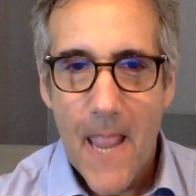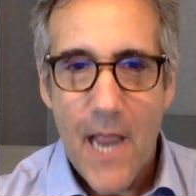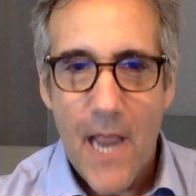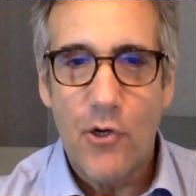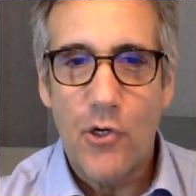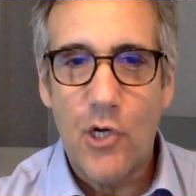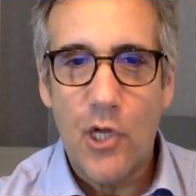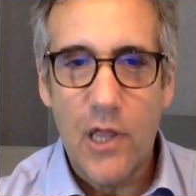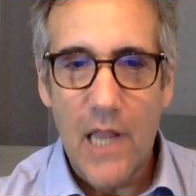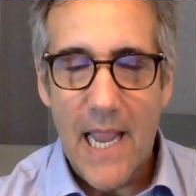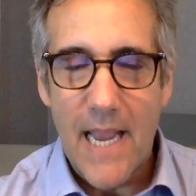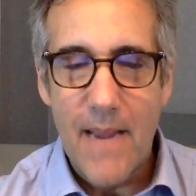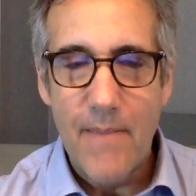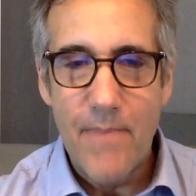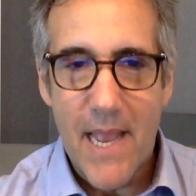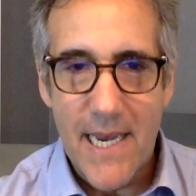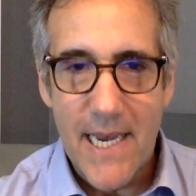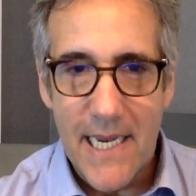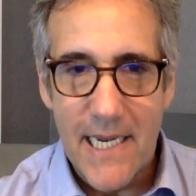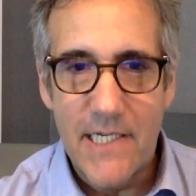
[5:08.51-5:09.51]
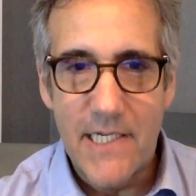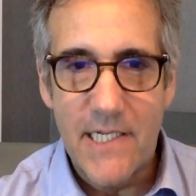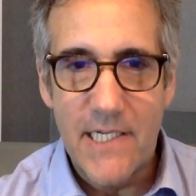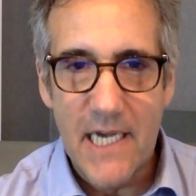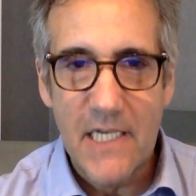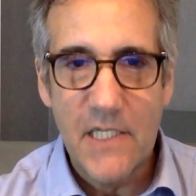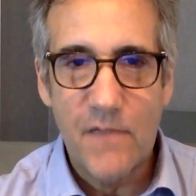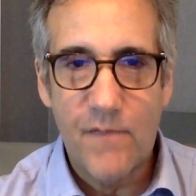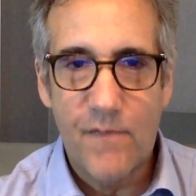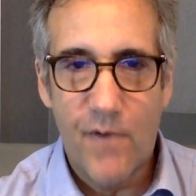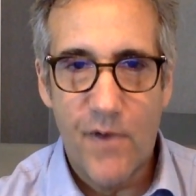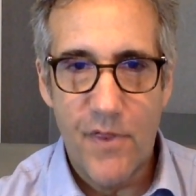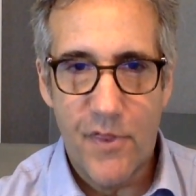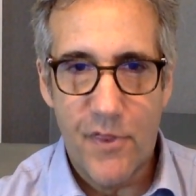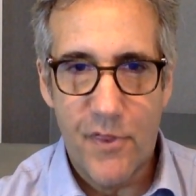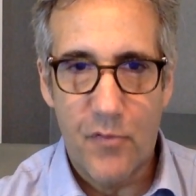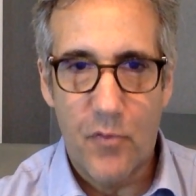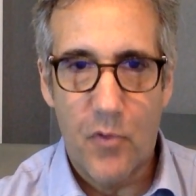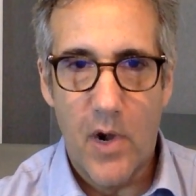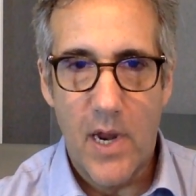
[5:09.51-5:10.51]
He'll claim that he's
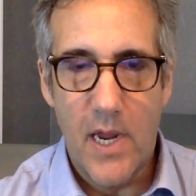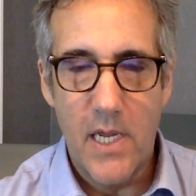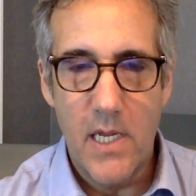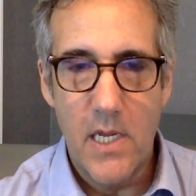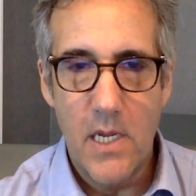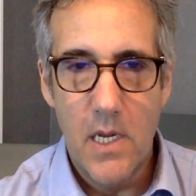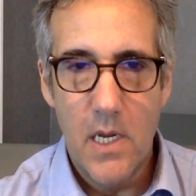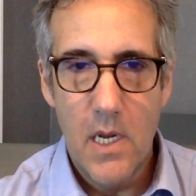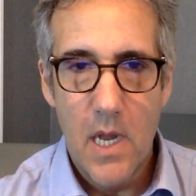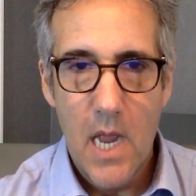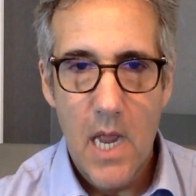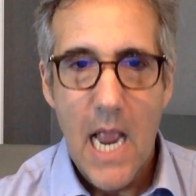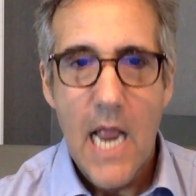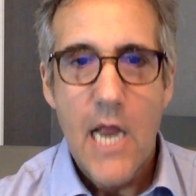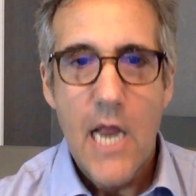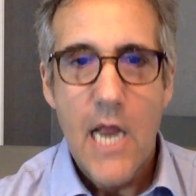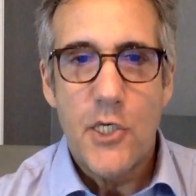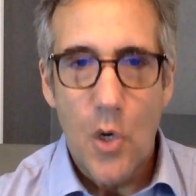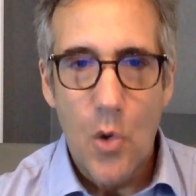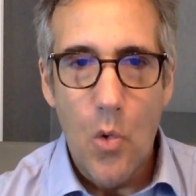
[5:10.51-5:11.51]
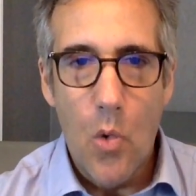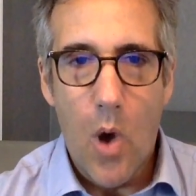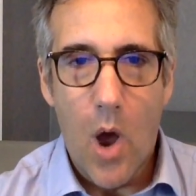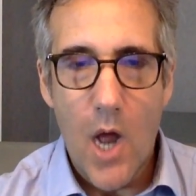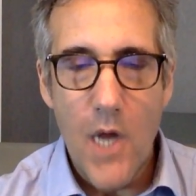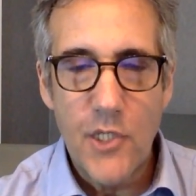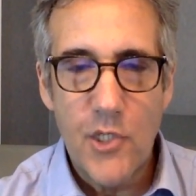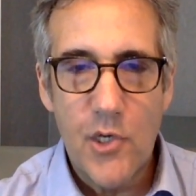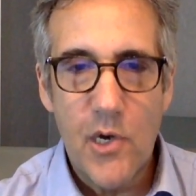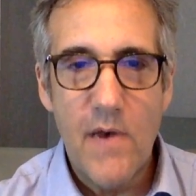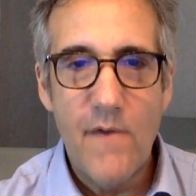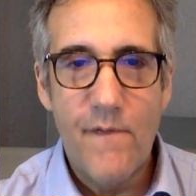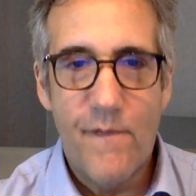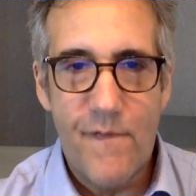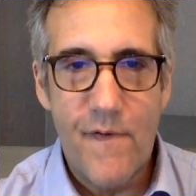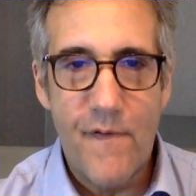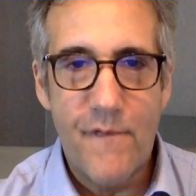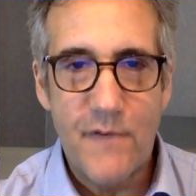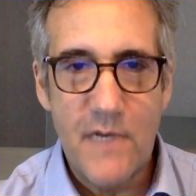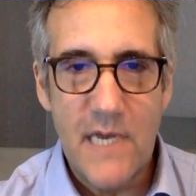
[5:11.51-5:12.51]
6'3",
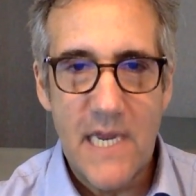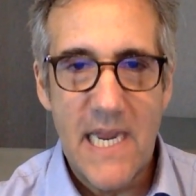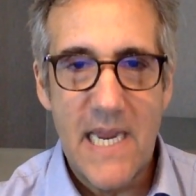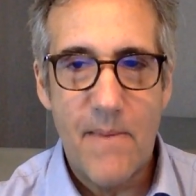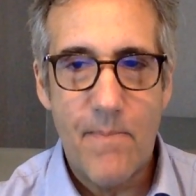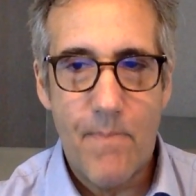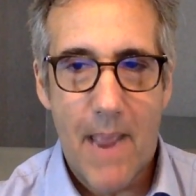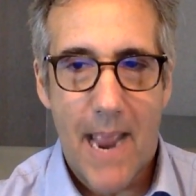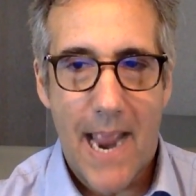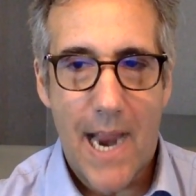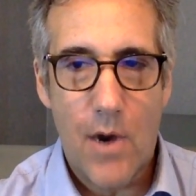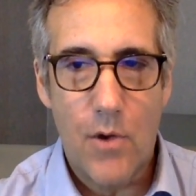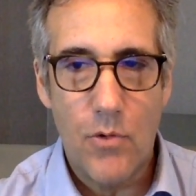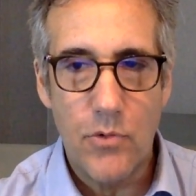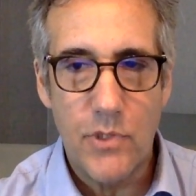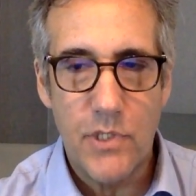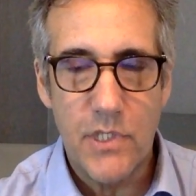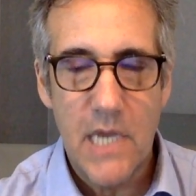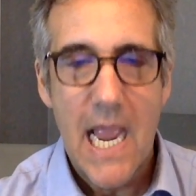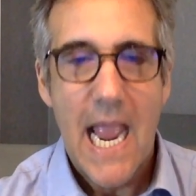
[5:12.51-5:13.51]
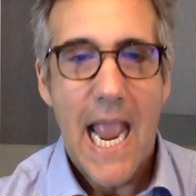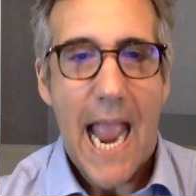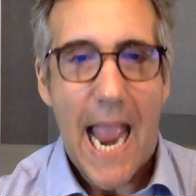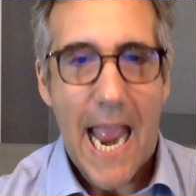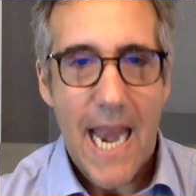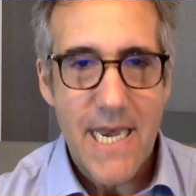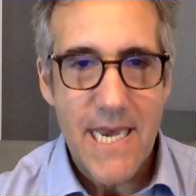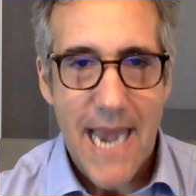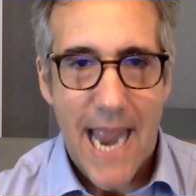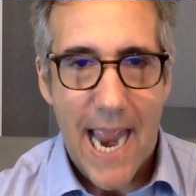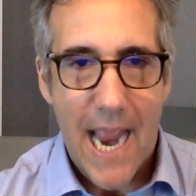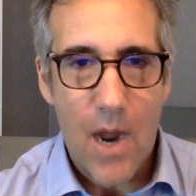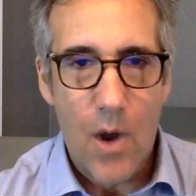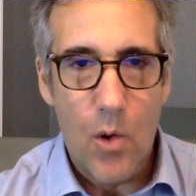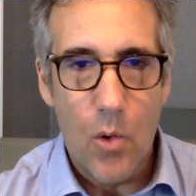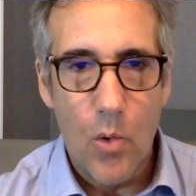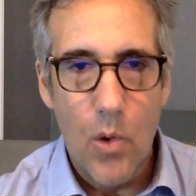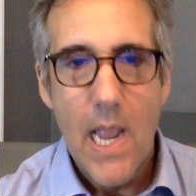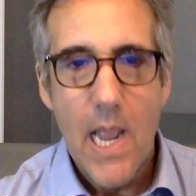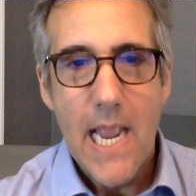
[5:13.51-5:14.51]
215 pounds, and
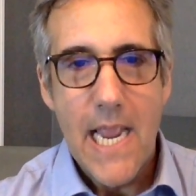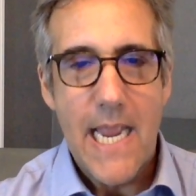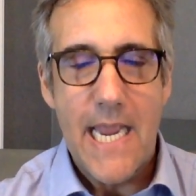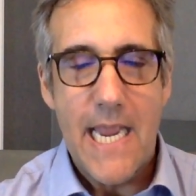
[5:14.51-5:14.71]
now